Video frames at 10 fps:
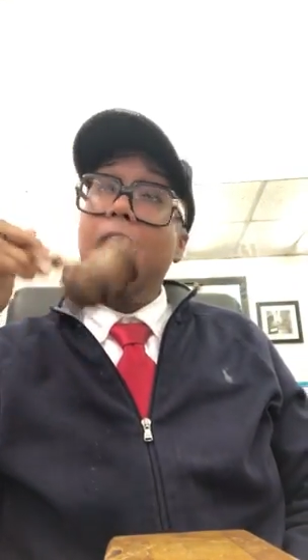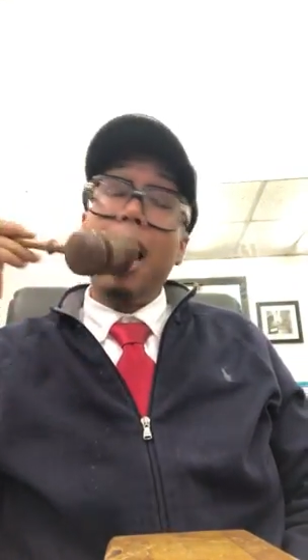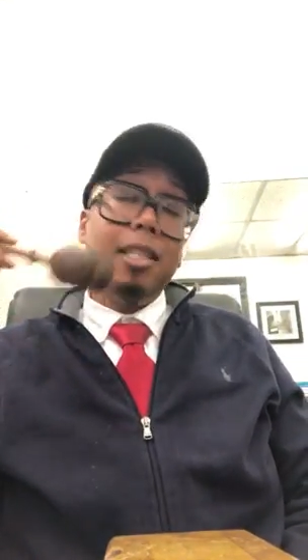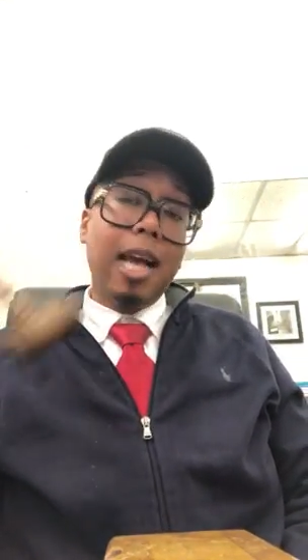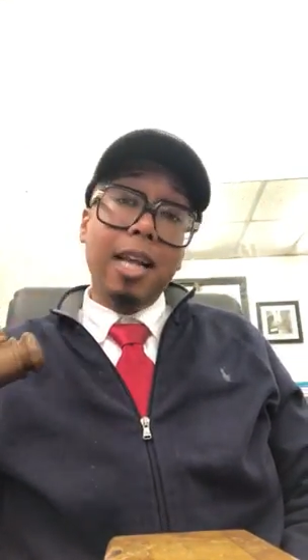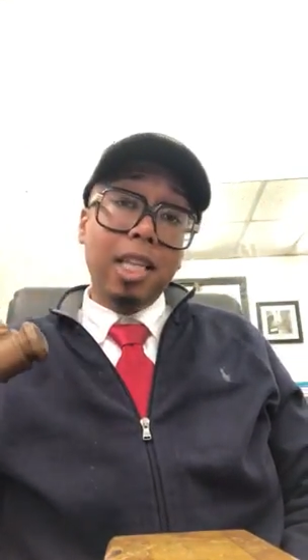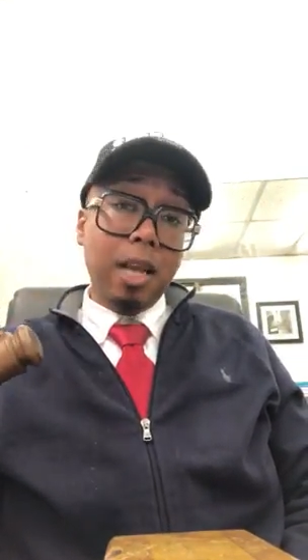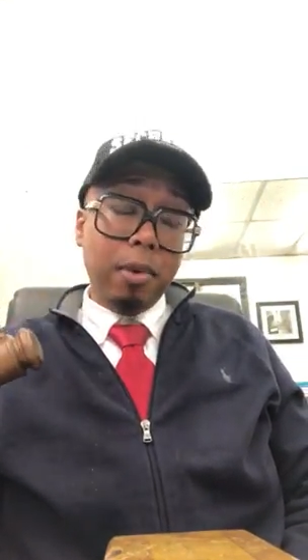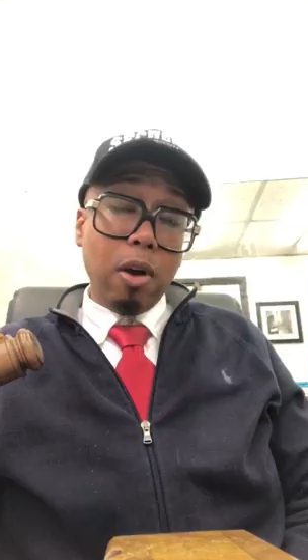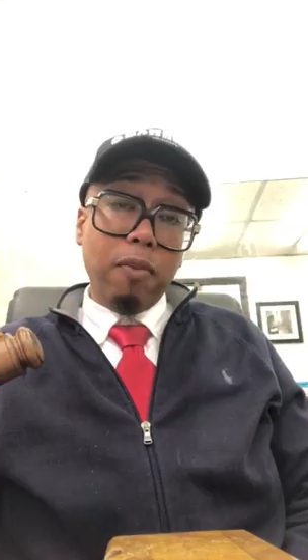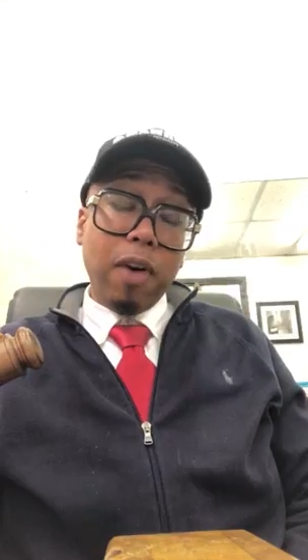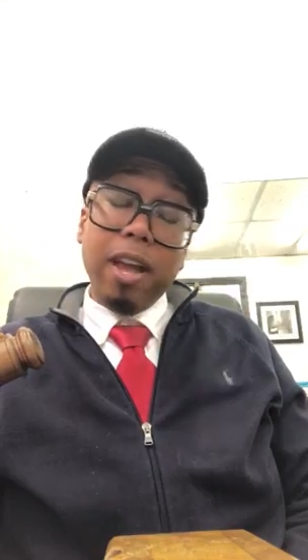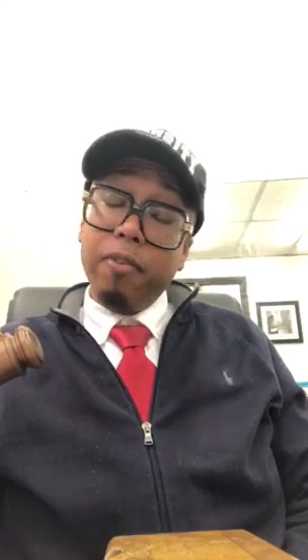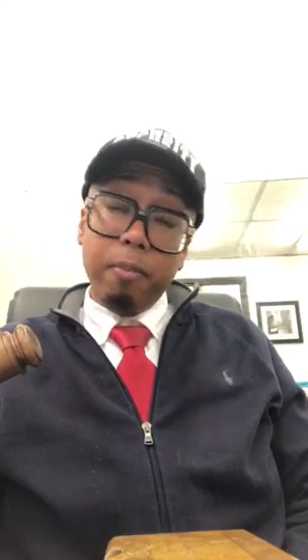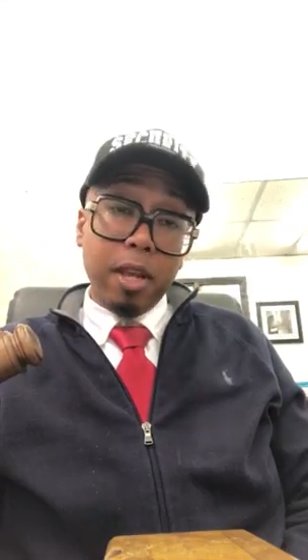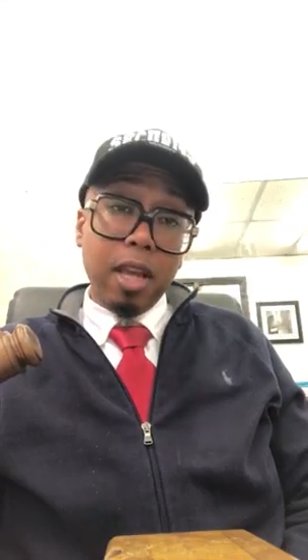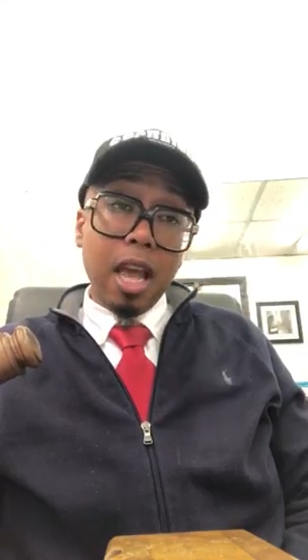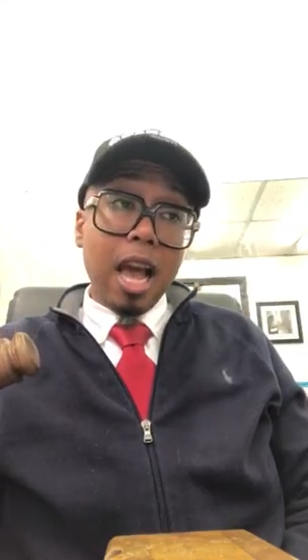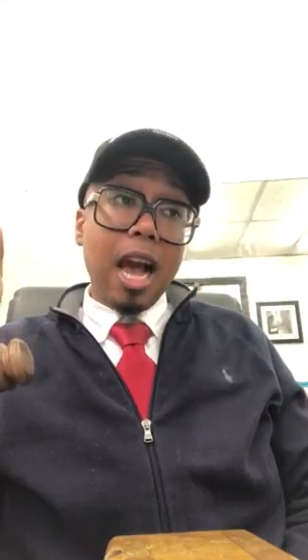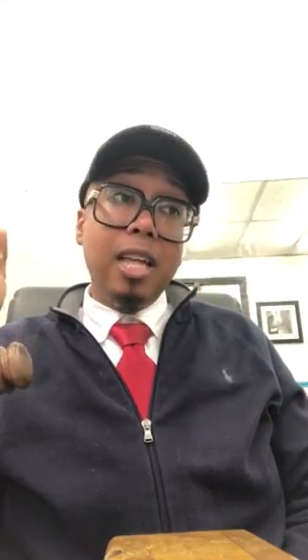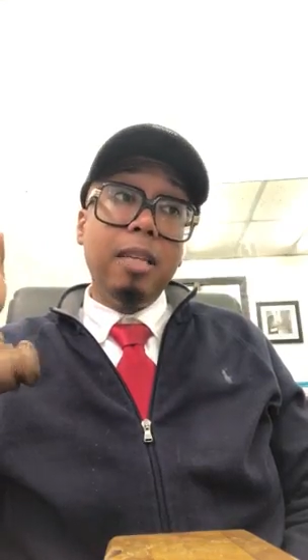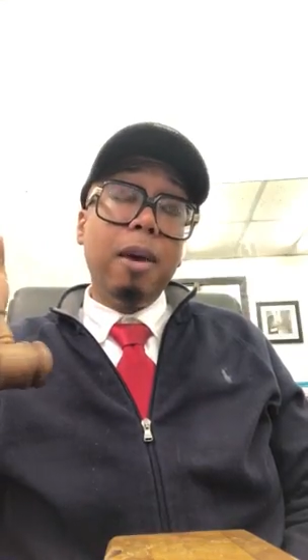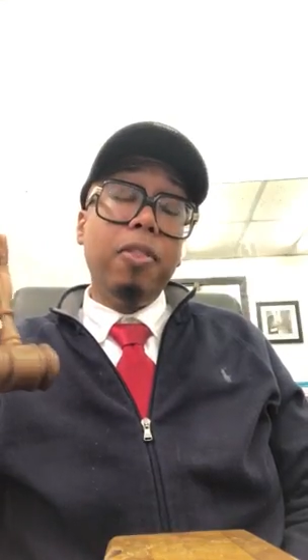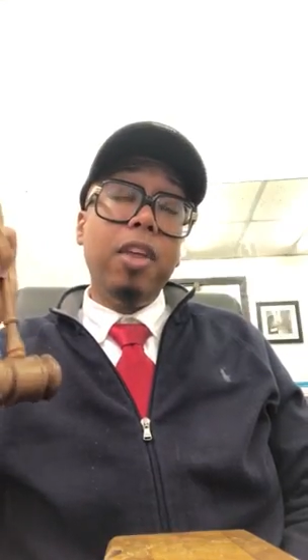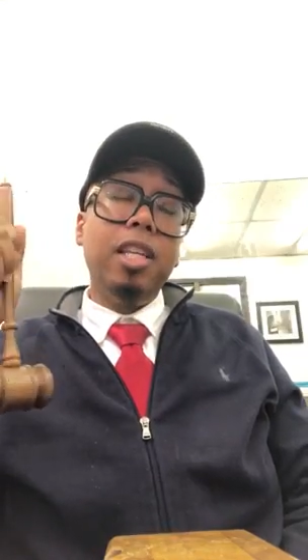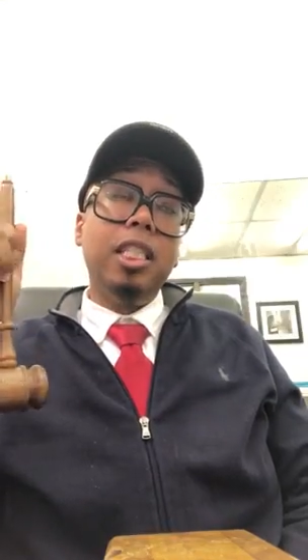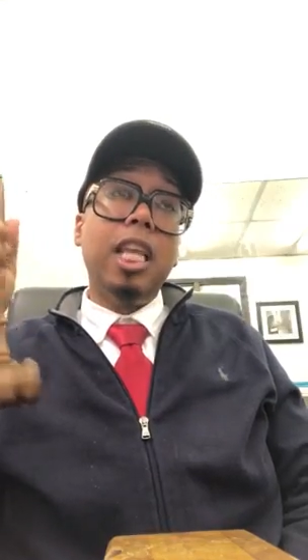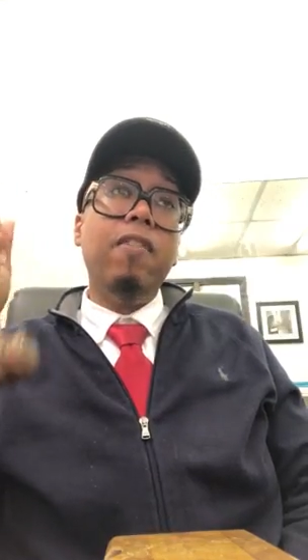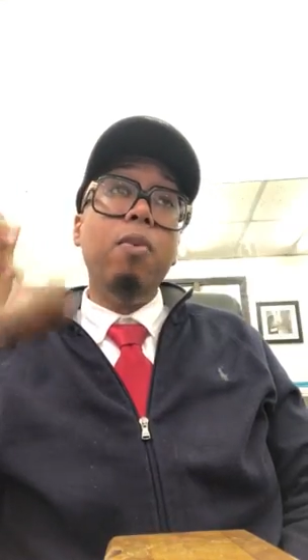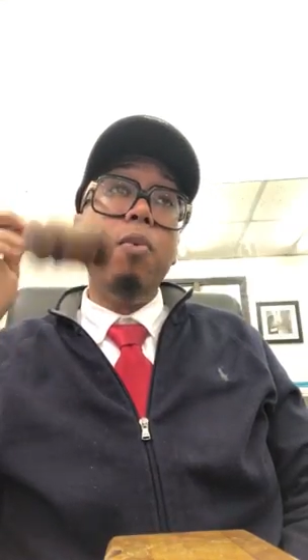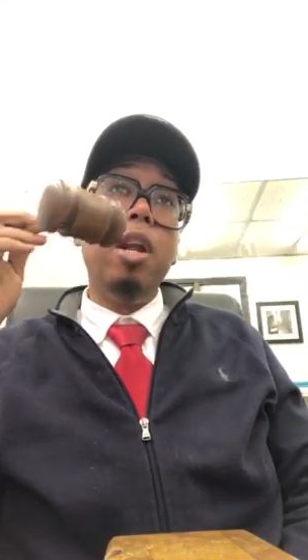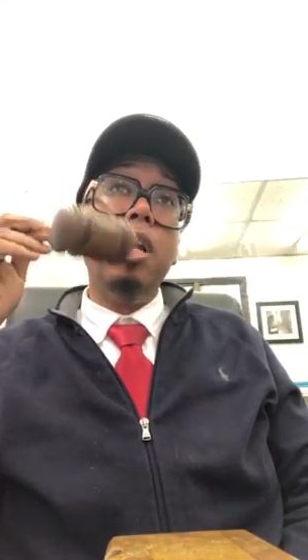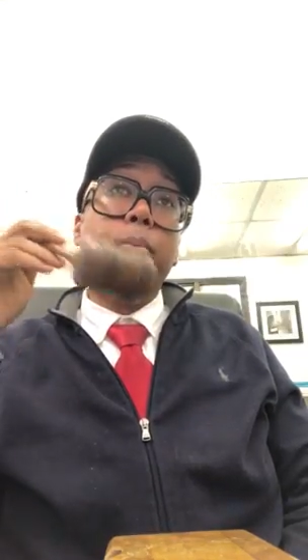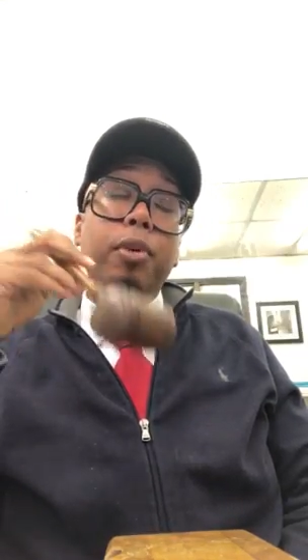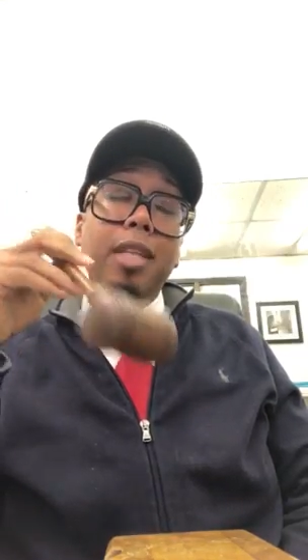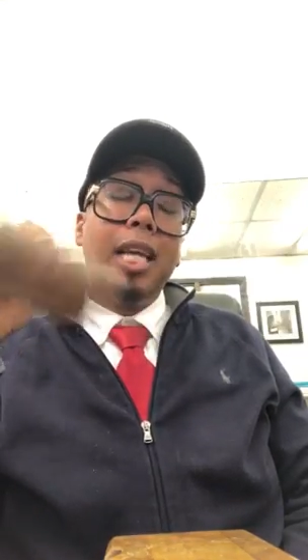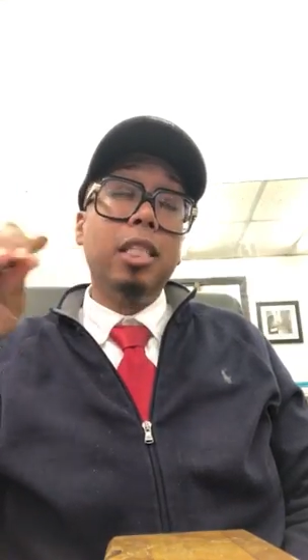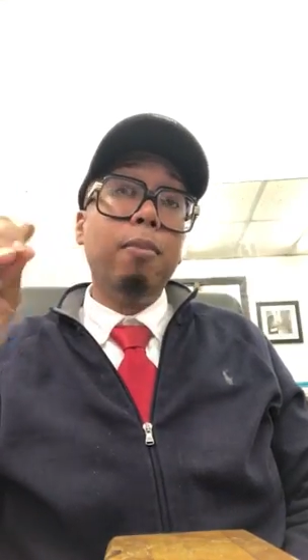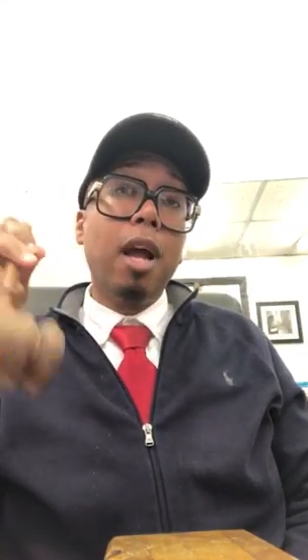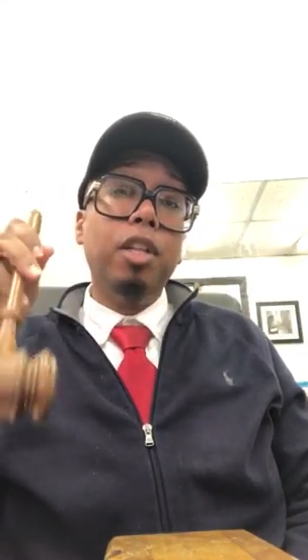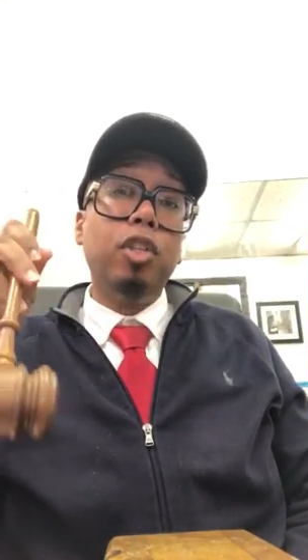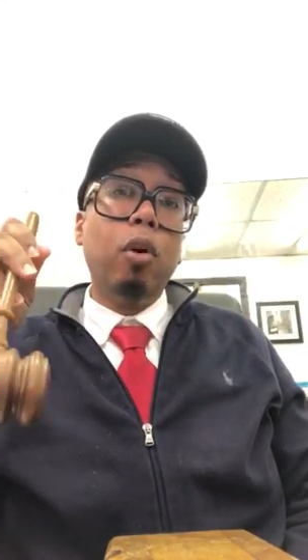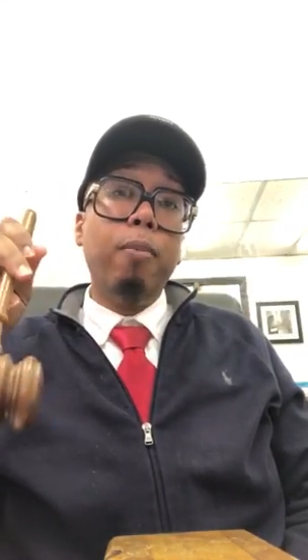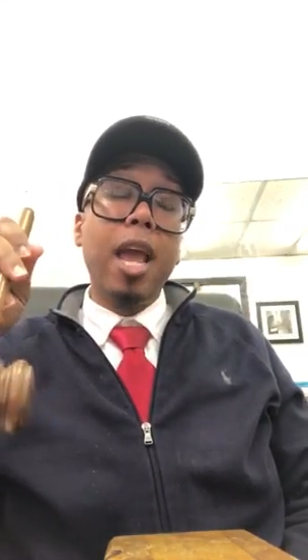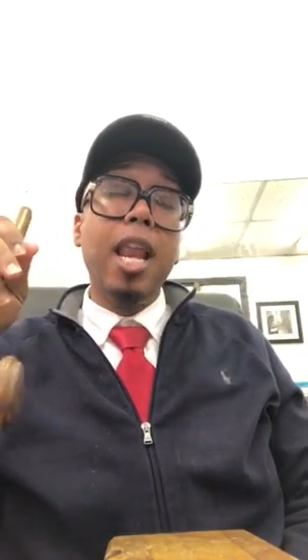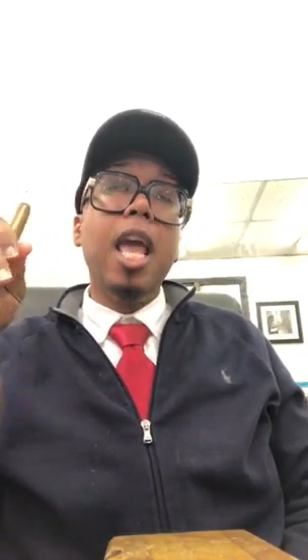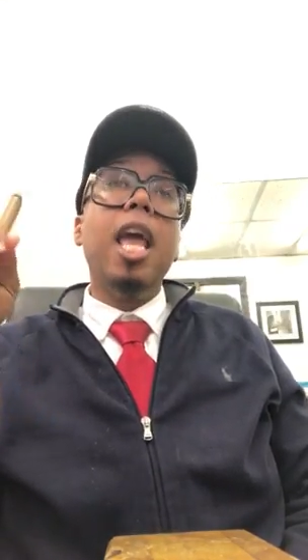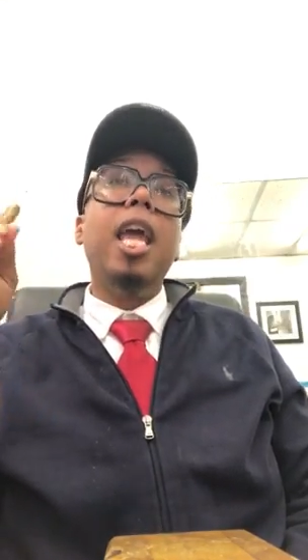I said, I ain't telling him to go fight for me. I said, my thing is just, if he wanted to protect somebody so bad,